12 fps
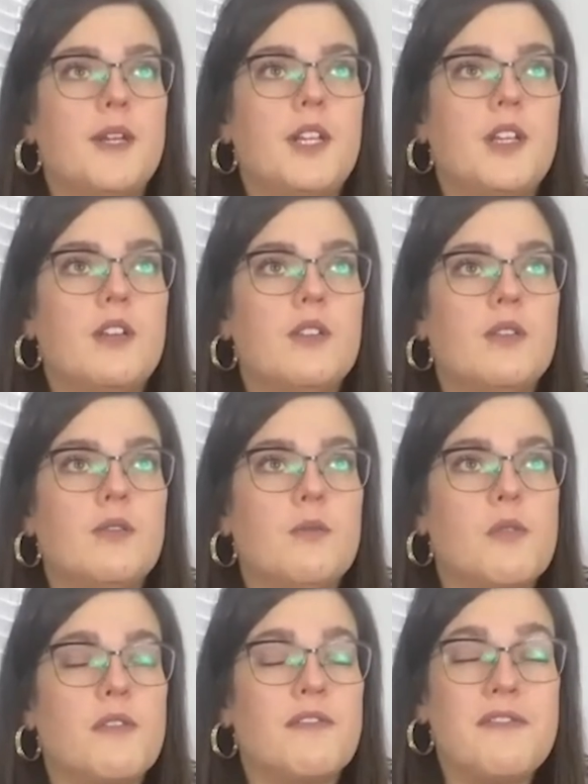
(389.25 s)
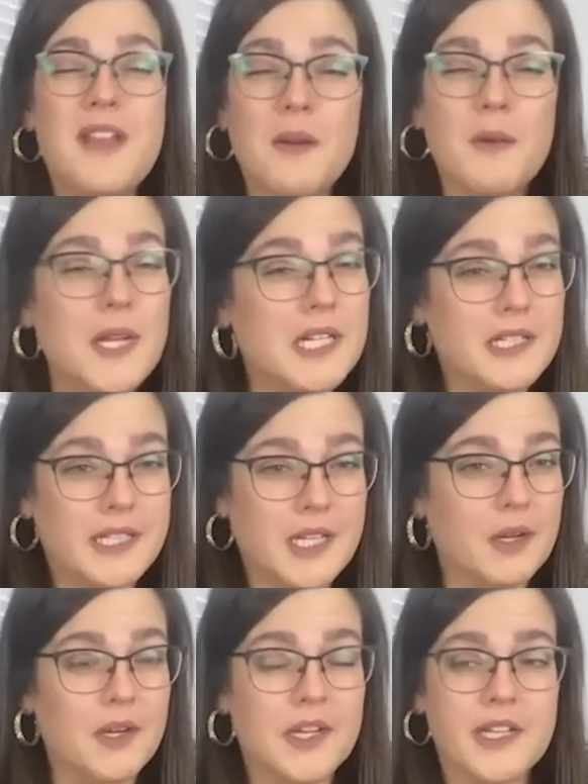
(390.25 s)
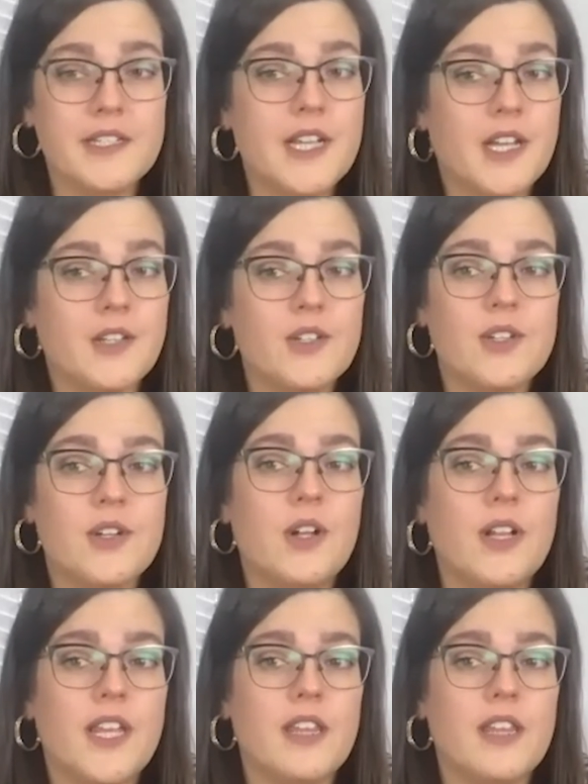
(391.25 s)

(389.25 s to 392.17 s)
You were very clear and intentional